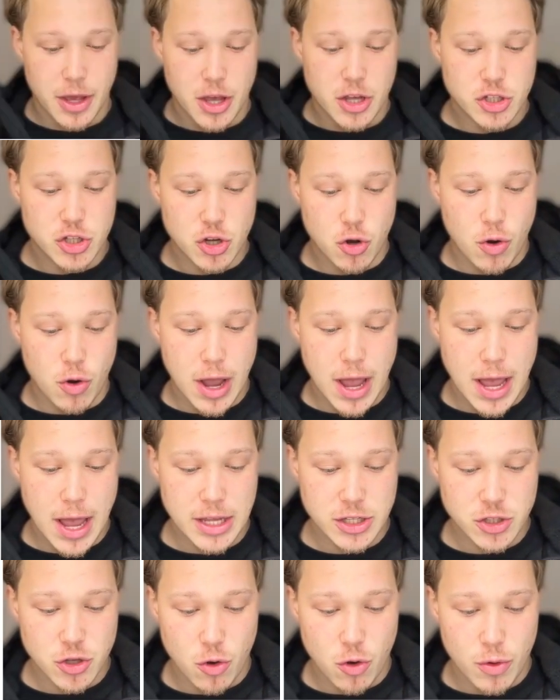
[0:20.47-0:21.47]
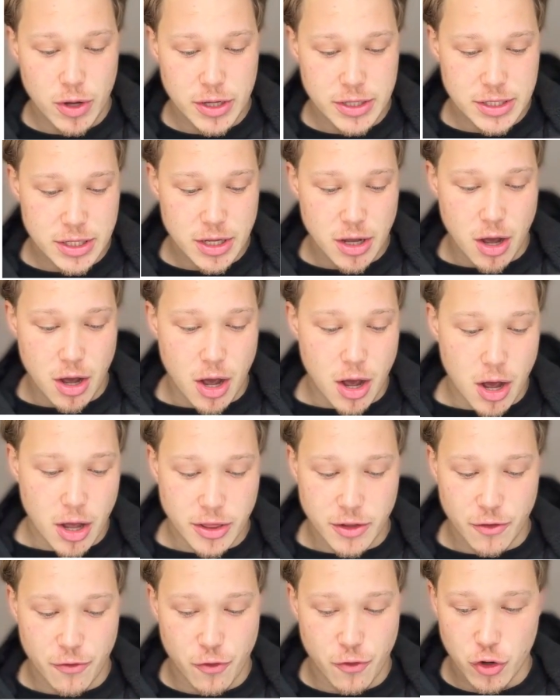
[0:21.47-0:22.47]
So as always,
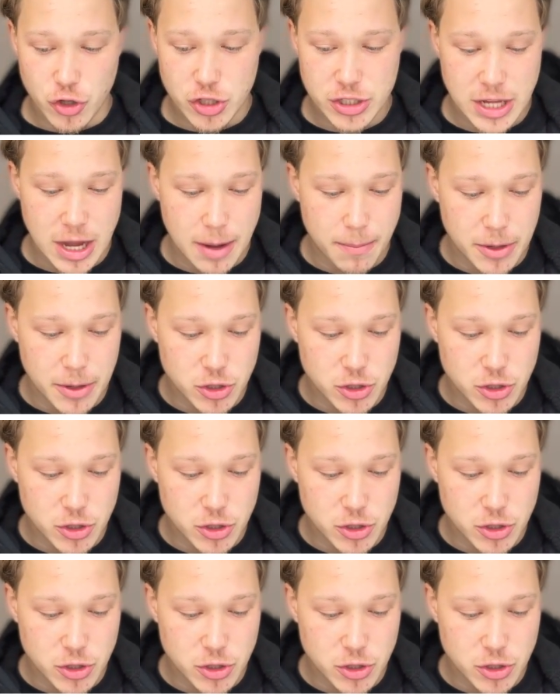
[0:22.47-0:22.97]
the first step